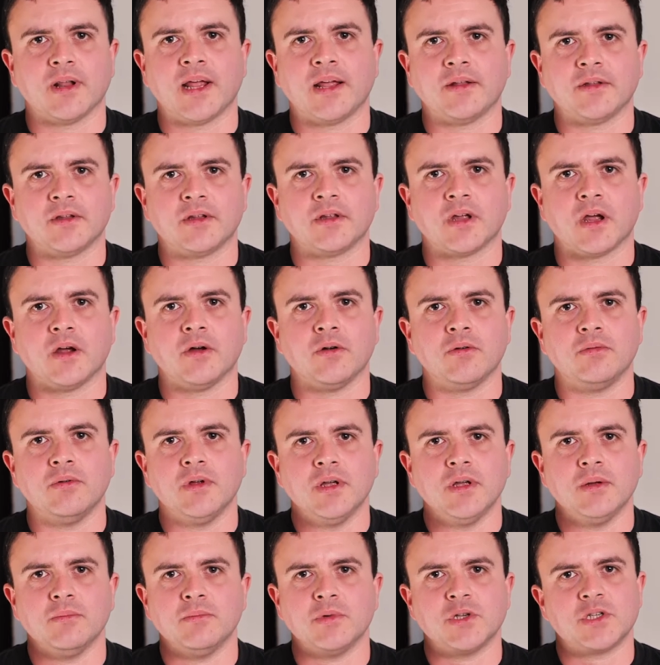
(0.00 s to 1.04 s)
let the dough
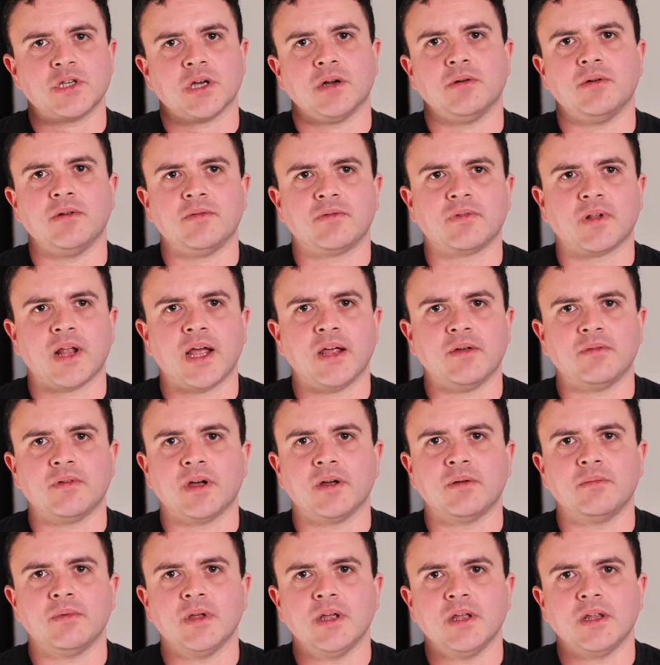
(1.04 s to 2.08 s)
mature in
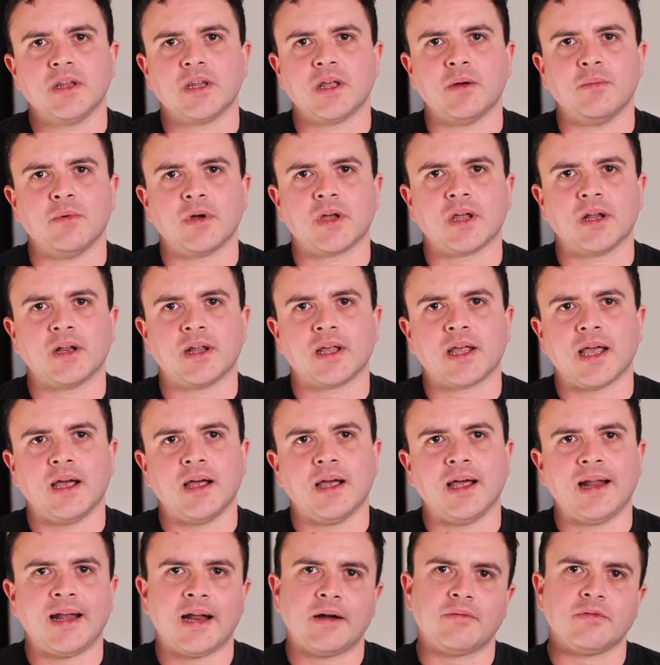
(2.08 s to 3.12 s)
flavour, then we're going to
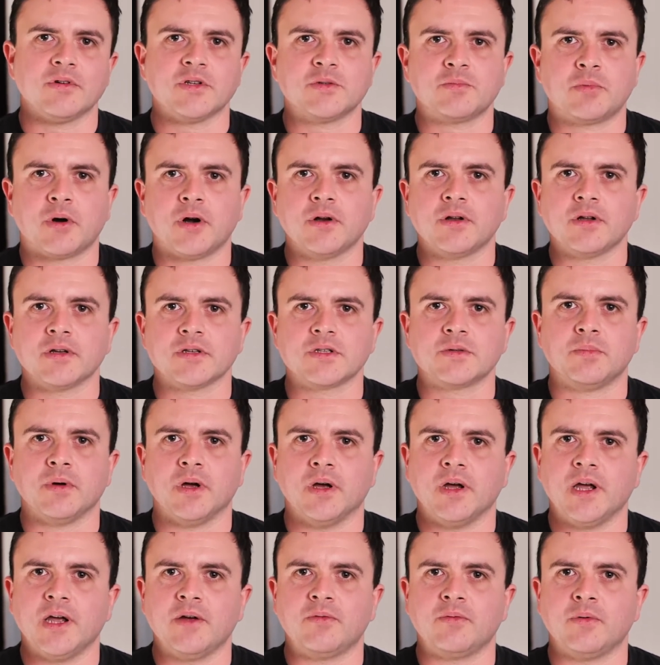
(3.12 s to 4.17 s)
get an average product.
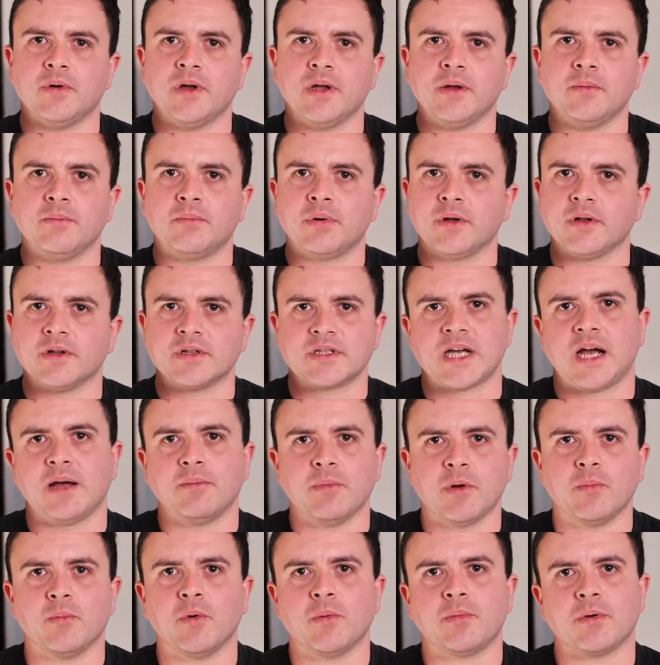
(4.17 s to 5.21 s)
But if we put the
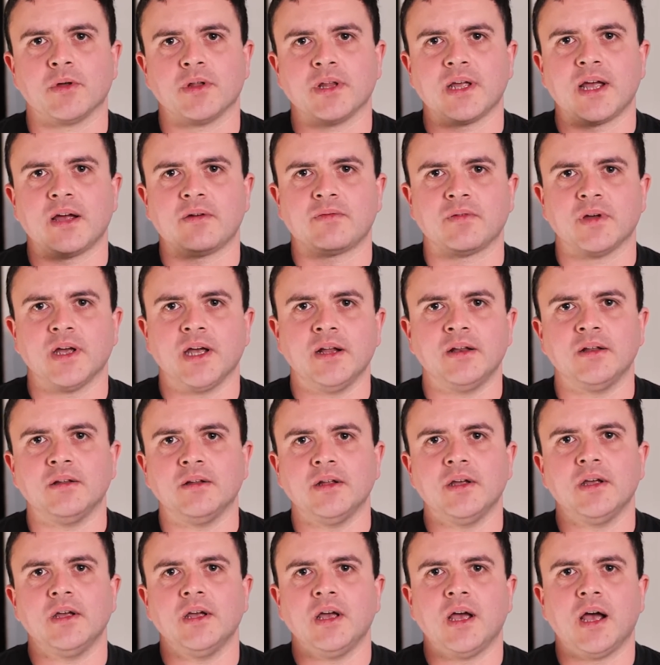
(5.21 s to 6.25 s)
time in, we put the effort in,
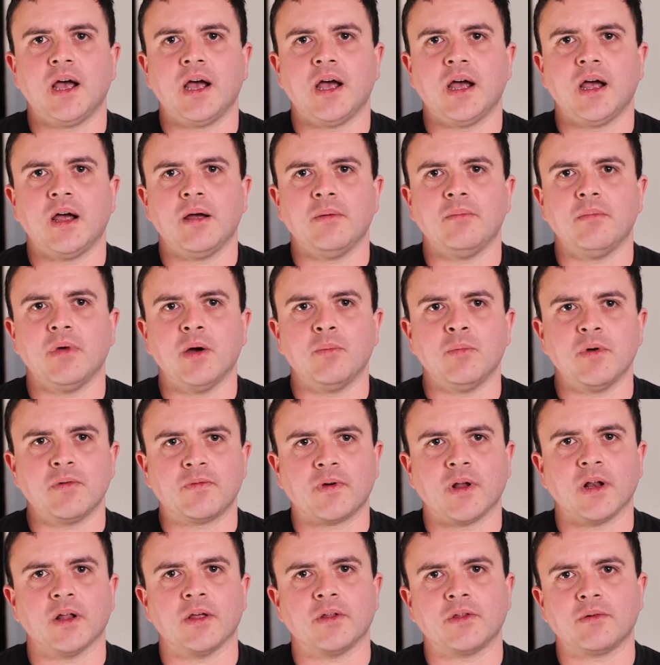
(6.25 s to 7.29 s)
and we
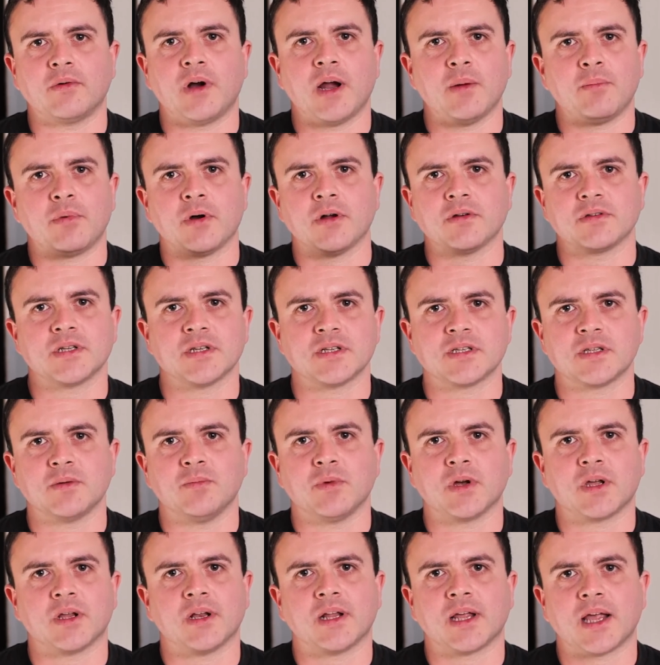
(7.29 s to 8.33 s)
follow the right process, then
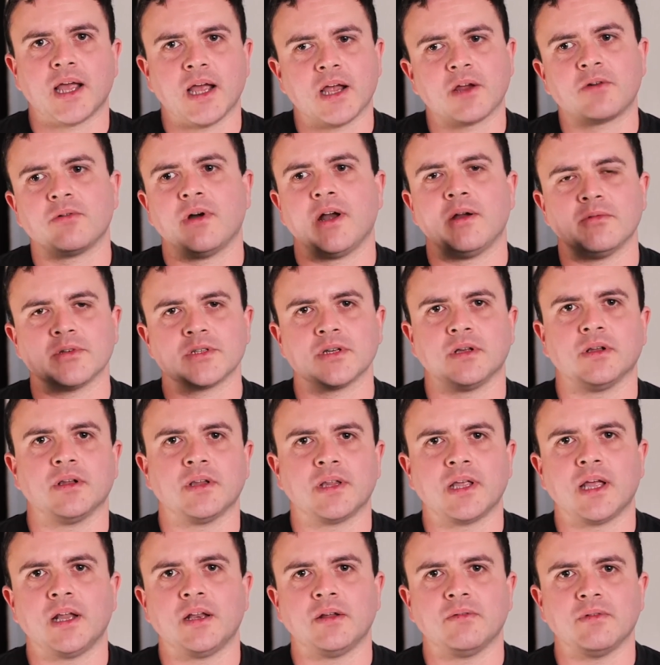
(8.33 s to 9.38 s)
we're going to get a great result
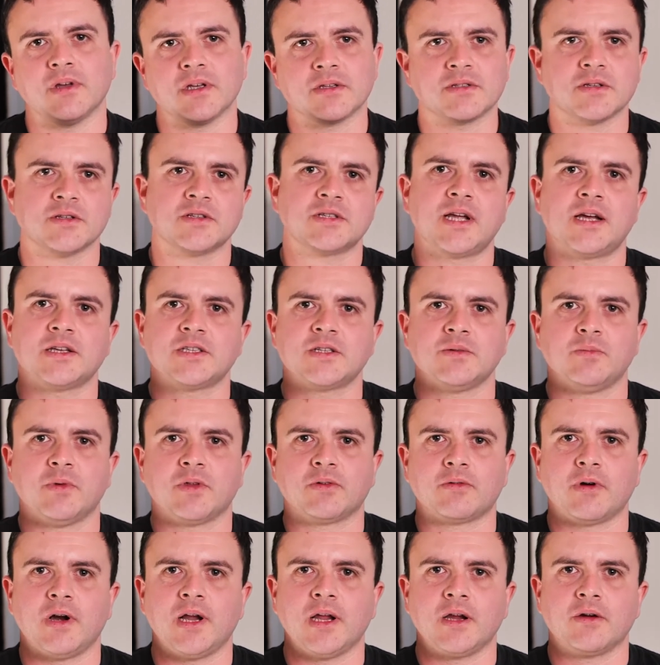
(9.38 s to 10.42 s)
at the end of it. So starting
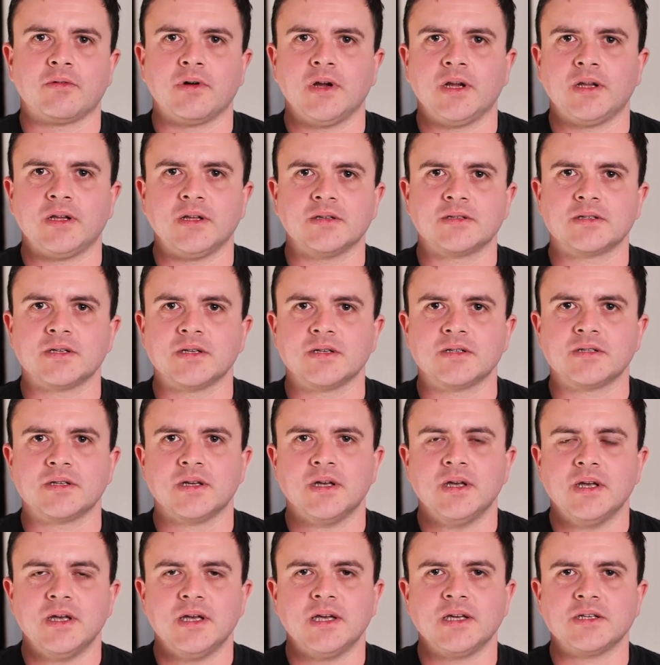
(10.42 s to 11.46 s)
with great ingredients
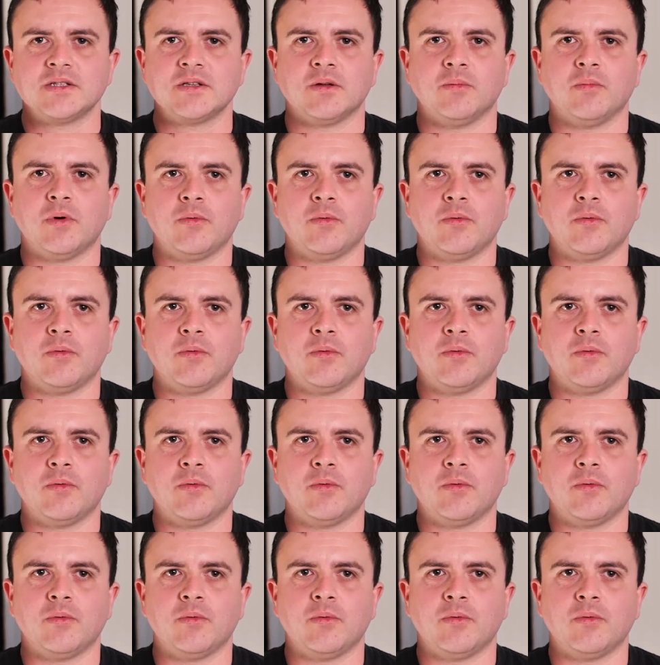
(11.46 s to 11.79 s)
is number